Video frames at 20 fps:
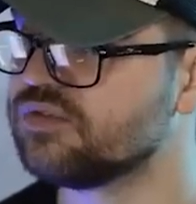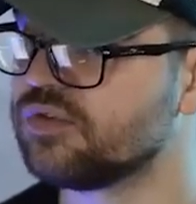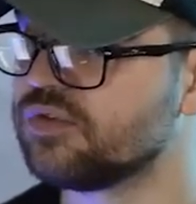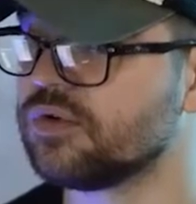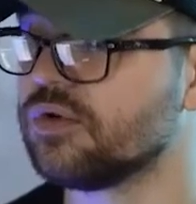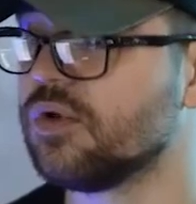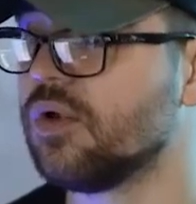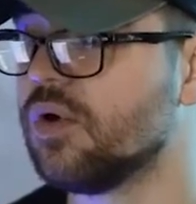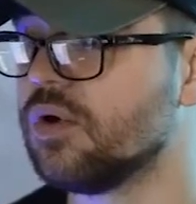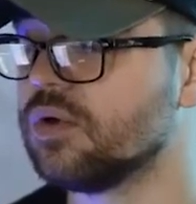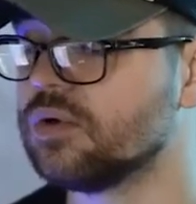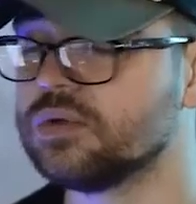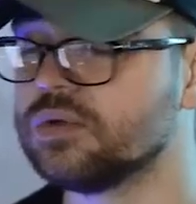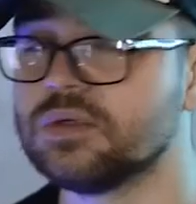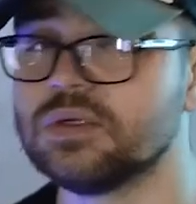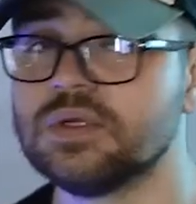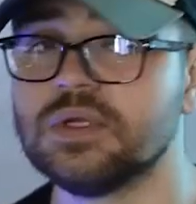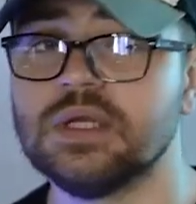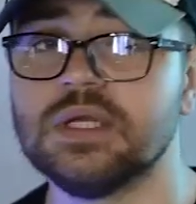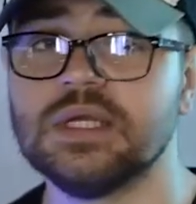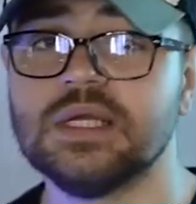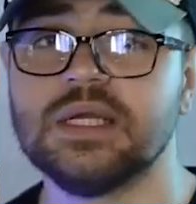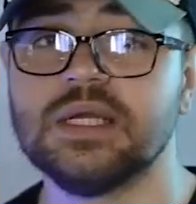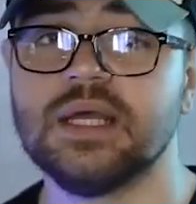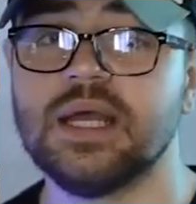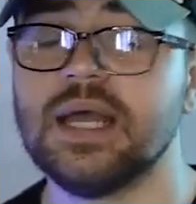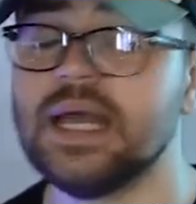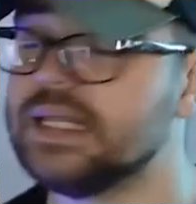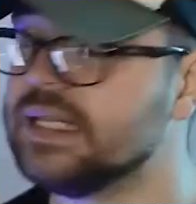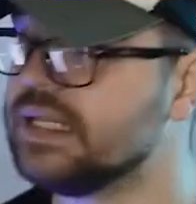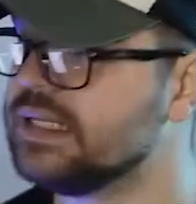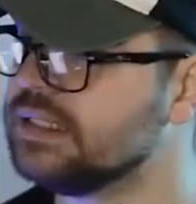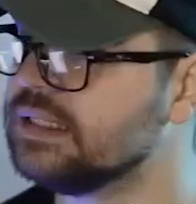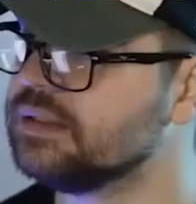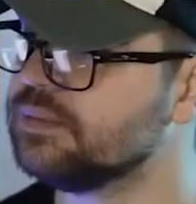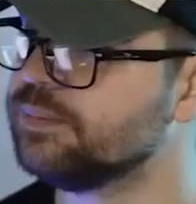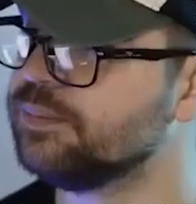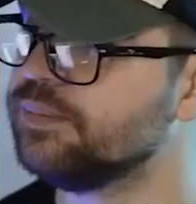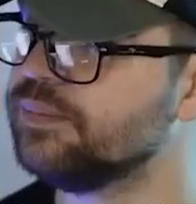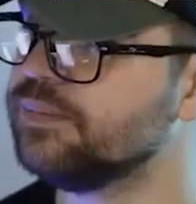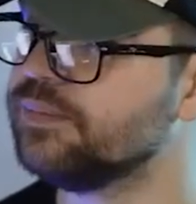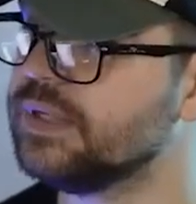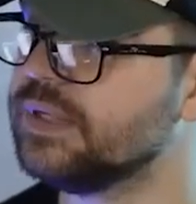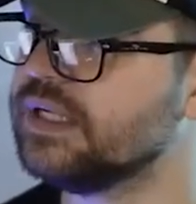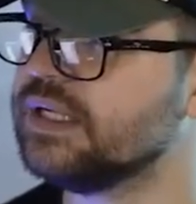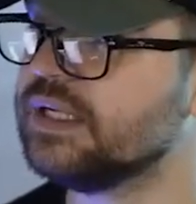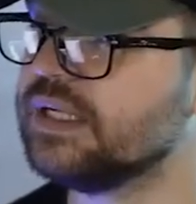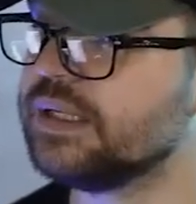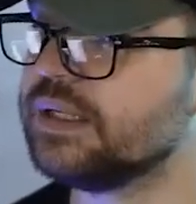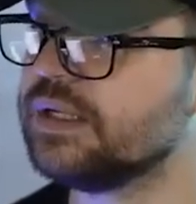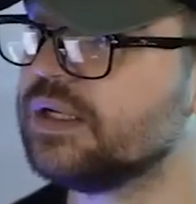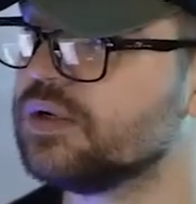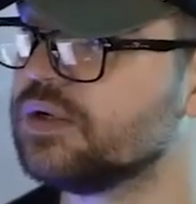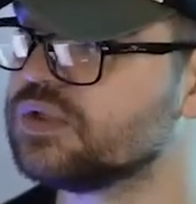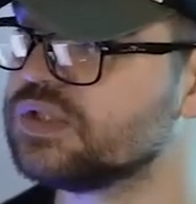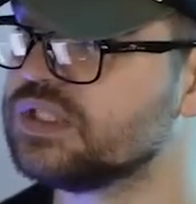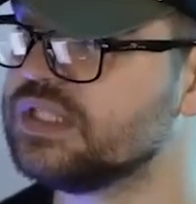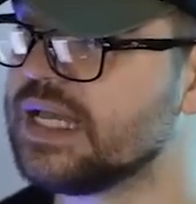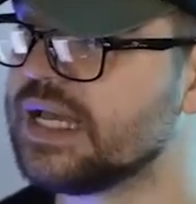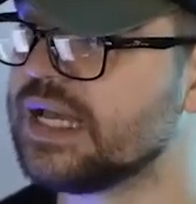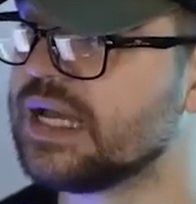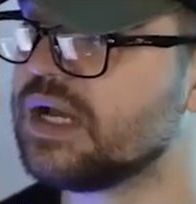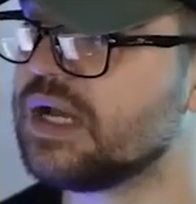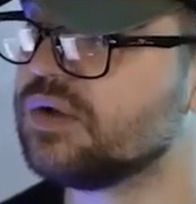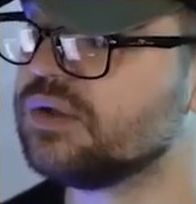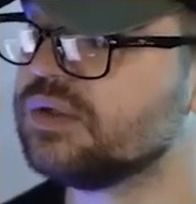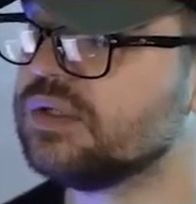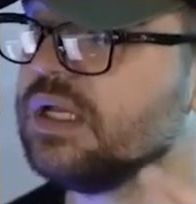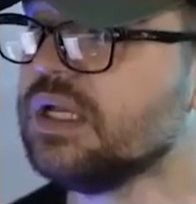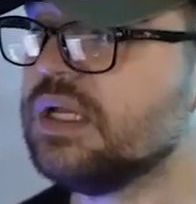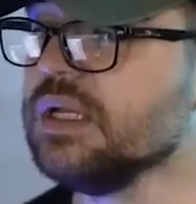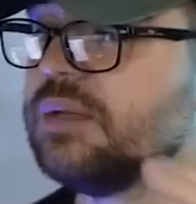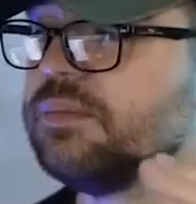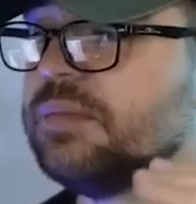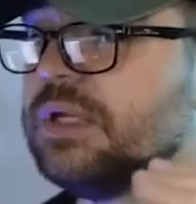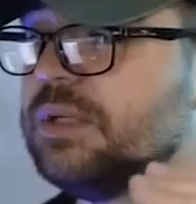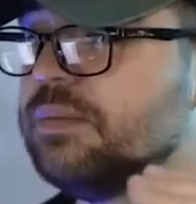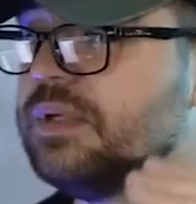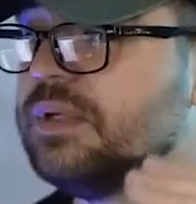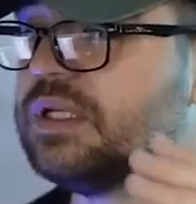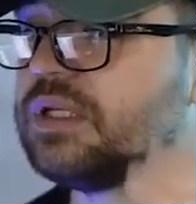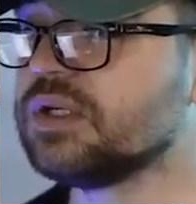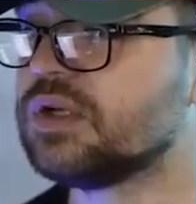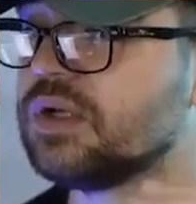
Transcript: for long. And then it goes down. Maybe it